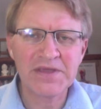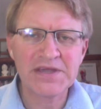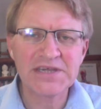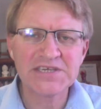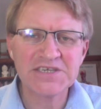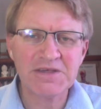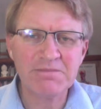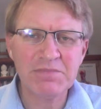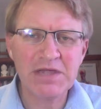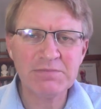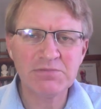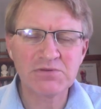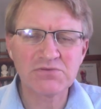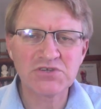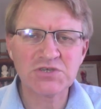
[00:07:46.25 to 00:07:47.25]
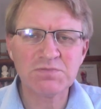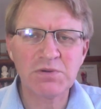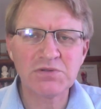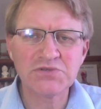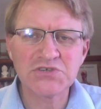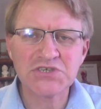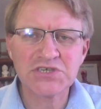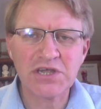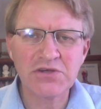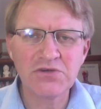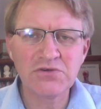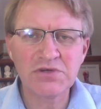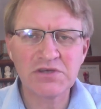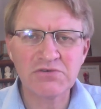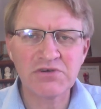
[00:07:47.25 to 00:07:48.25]
Some people respond so
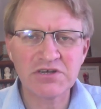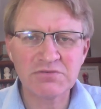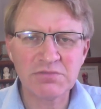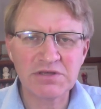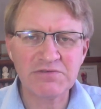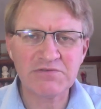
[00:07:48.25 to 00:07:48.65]
incredibly